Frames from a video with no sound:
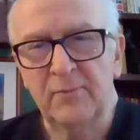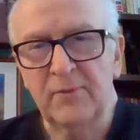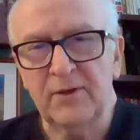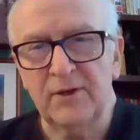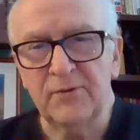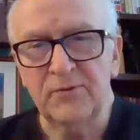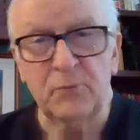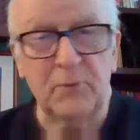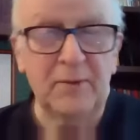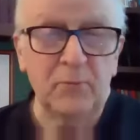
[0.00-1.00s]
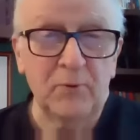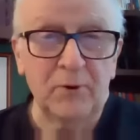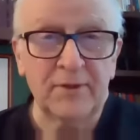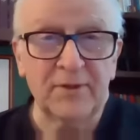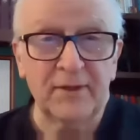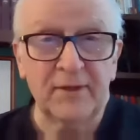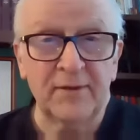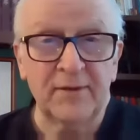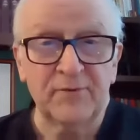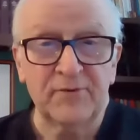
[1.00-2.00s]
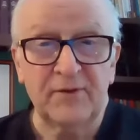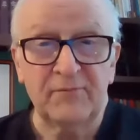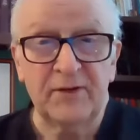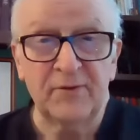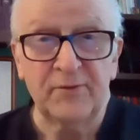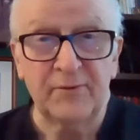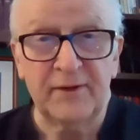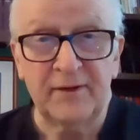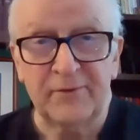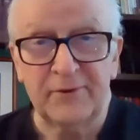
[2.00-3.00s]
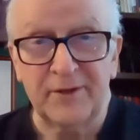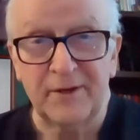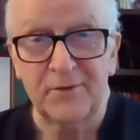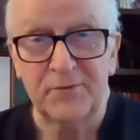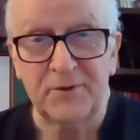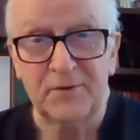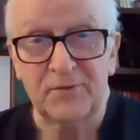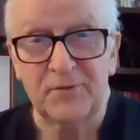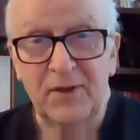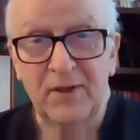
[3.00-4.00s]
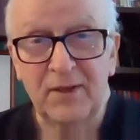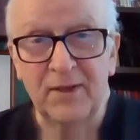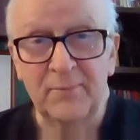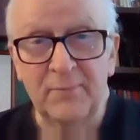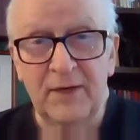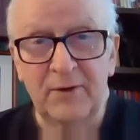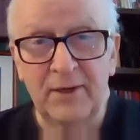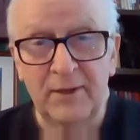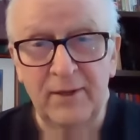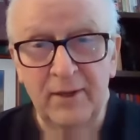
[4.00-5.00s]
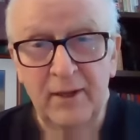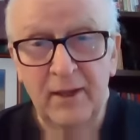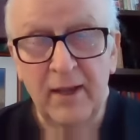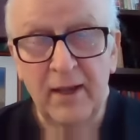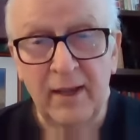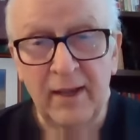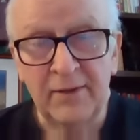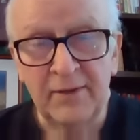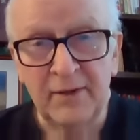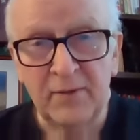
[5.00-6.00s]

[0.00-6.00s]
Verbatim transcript: because we worked in 73 different countries in Marriott, and